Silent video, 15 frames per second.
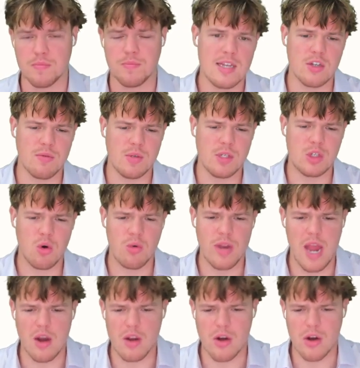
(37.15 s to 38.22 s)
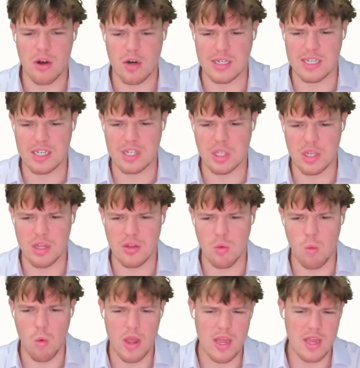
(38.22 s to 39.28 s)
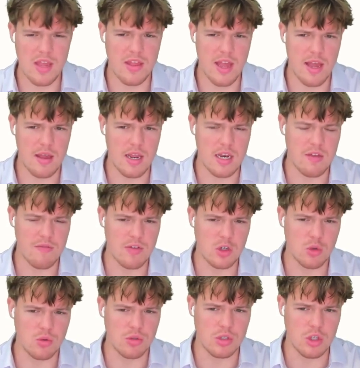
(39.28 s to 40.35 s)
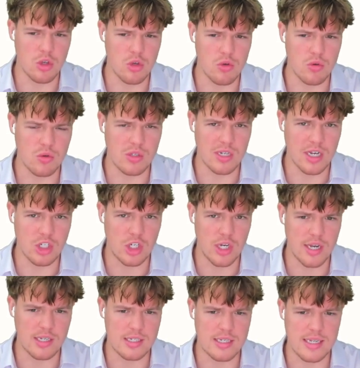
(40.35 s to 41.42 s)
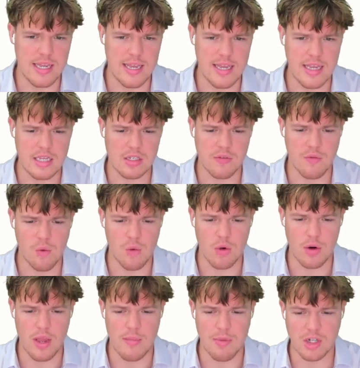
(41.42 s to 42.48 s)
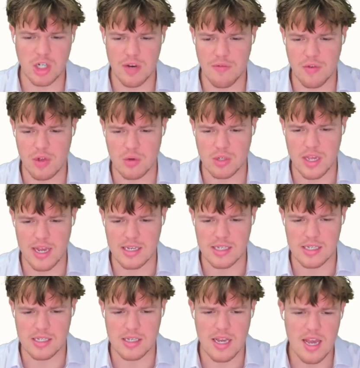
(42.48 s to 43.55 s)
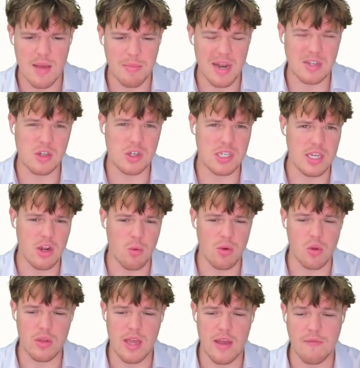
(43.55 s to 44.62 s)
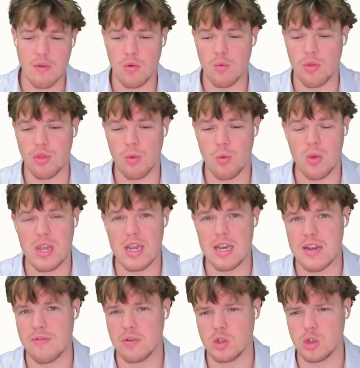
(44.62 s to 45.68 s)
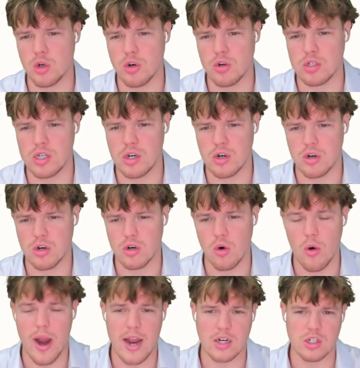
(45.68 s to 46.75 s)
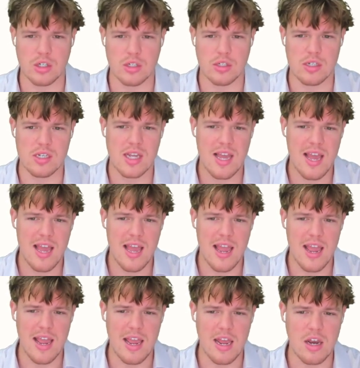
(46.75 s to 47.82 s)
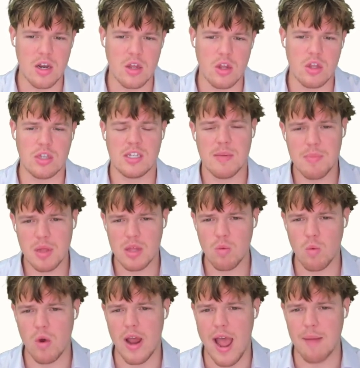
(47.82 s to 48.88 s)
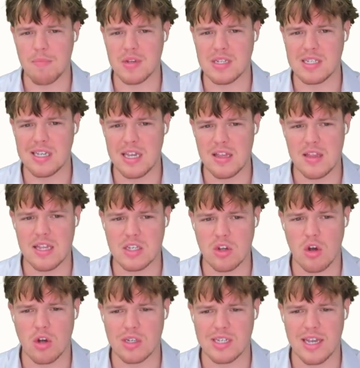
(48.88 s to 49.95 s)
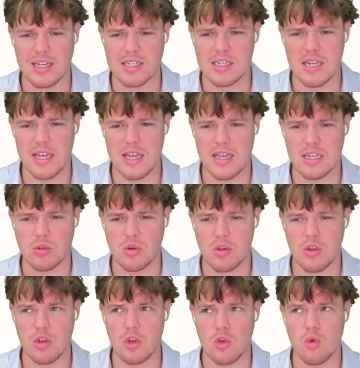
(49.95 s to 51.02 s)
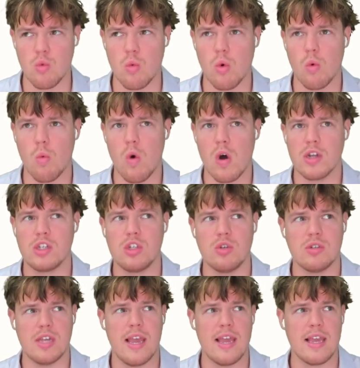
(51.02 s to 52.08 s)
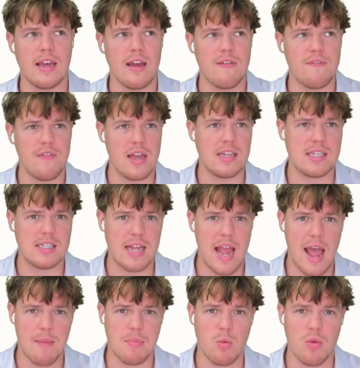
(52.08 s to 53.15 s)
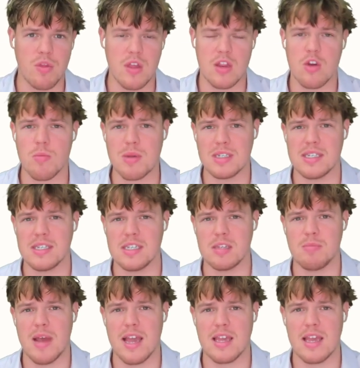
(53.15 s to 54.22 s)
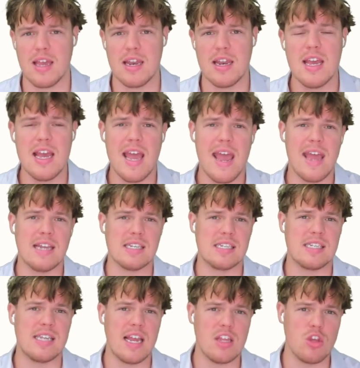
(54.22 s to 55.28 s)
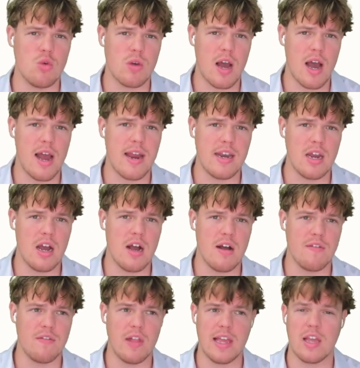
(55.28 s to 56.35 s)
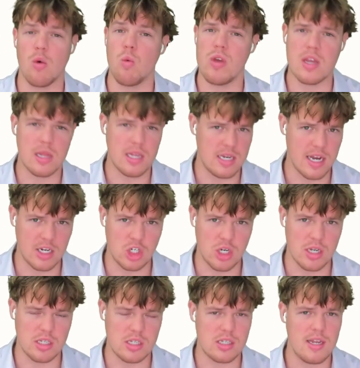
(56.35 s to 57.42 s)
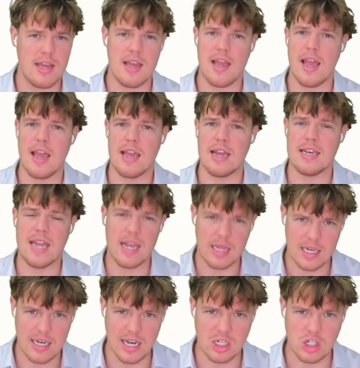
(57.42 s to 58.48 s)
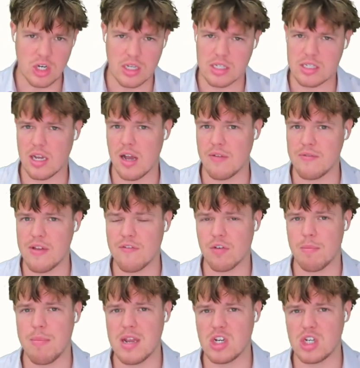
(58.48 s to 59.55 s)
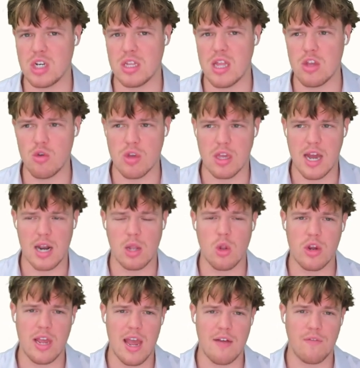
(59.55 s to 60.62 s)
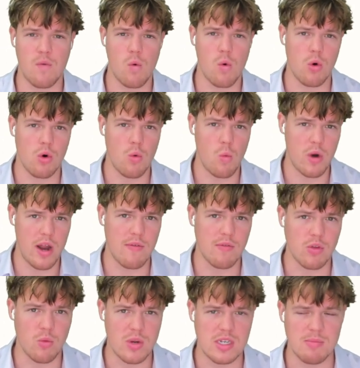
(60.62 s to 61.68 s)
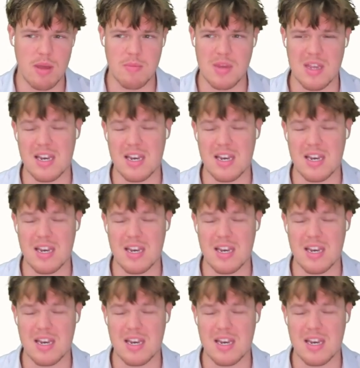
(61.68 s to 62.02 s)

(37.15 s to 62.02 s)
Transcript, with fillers: So if we scroll down here, essentially the way that individuals use Digest is for a bunch of different use cases. But as you see here, we only have three different triggers here or actions. And typically what happens in this context is you will want to take events that happen within your business's backend and send you kind of like a weekly digest a daily digest of information that you can kind of look at for whatever the reason may be.